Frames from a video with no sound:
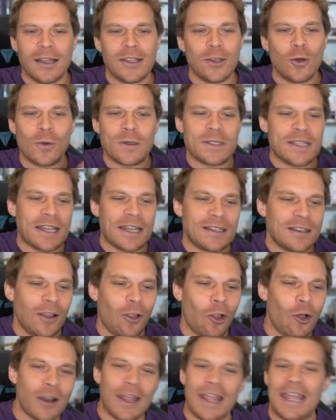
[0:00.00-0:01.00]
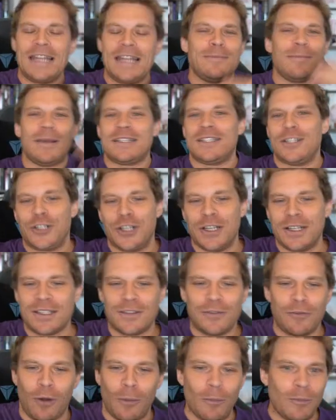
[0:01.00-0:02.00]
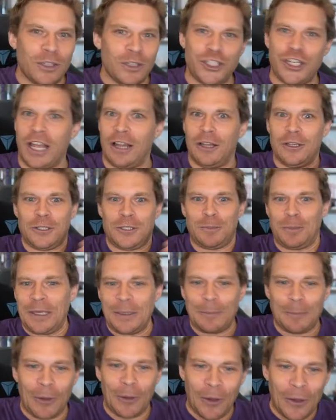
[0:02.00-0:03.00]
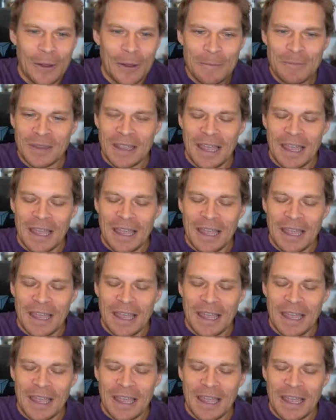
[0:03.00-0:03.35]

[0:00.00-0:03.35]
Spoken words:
You always get a lot of hate messages from jealous people,